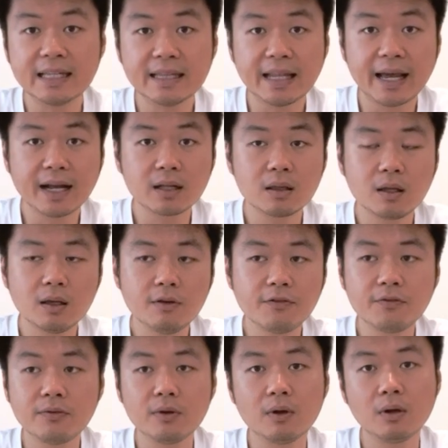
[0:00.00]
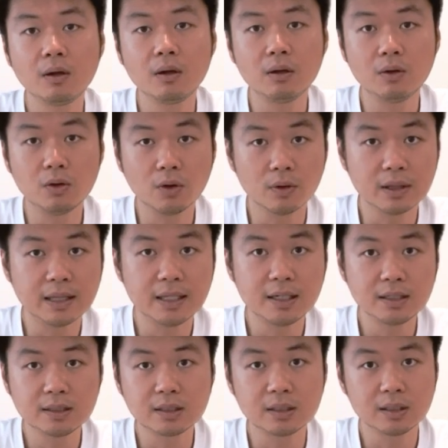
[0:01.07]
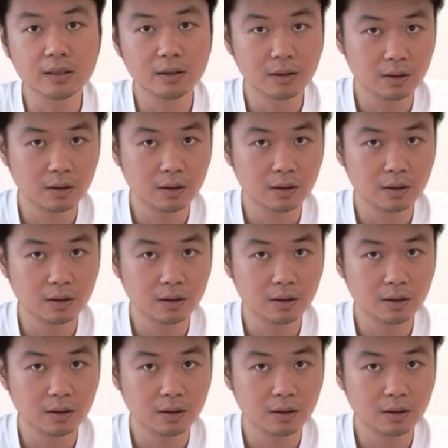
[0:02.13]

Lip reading: inactive, your disc